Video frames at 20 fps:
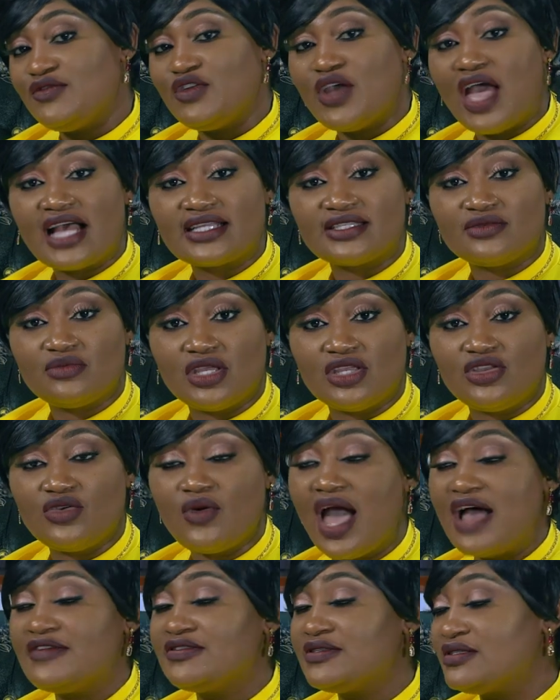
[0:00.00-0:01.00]
if you ask me, you
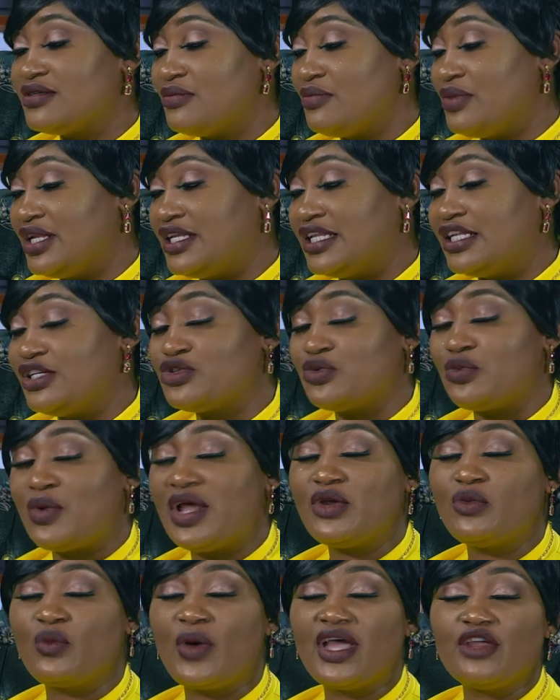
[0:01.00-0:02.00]
have somebody that is
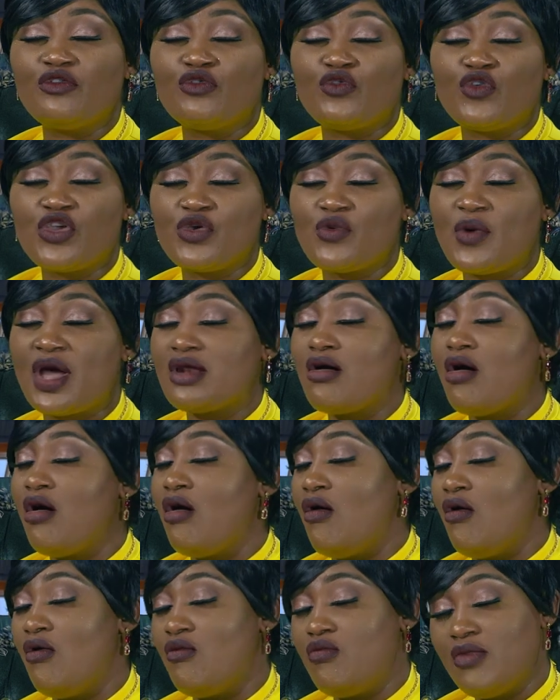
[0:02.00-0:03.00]
already waiting for you at
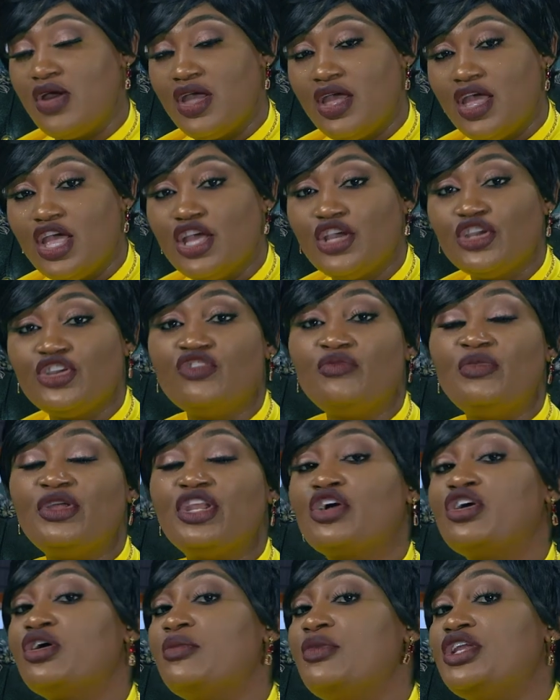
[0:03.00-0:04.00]
home. You've been
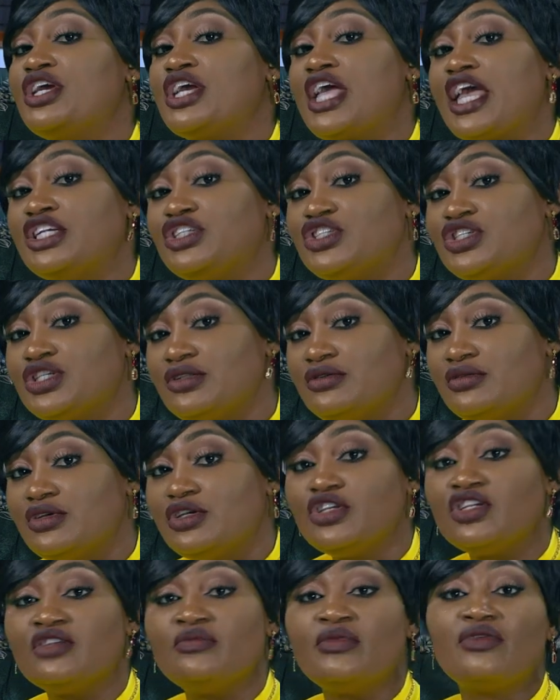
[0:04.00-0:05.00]
in communication,
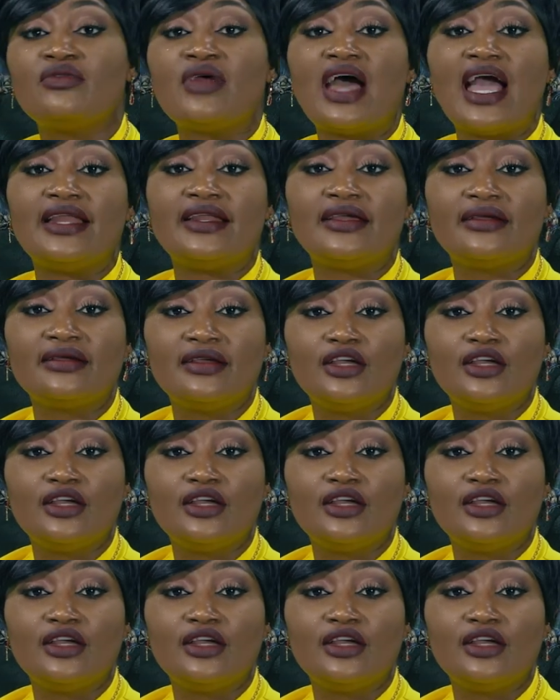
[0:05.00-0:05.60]
you've been writing,